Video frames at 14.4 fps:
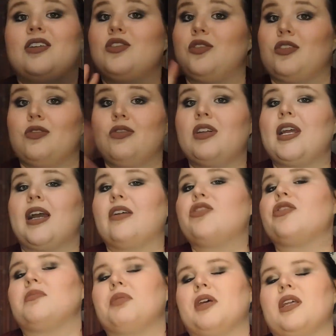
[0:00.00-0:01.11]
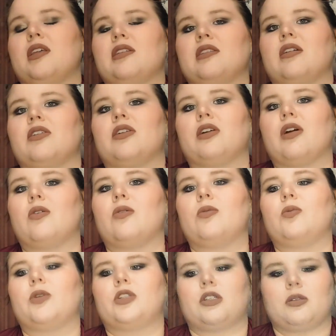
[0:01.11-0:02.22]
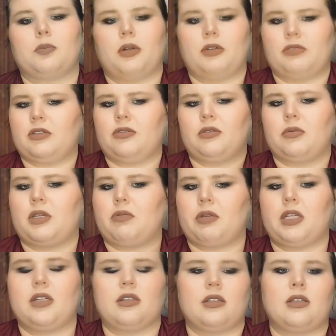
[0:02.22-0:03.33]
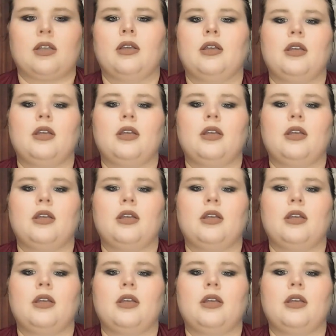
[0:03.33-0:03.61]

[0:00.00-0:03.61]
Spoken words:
so you could actually play this on your own, which is perfect for me because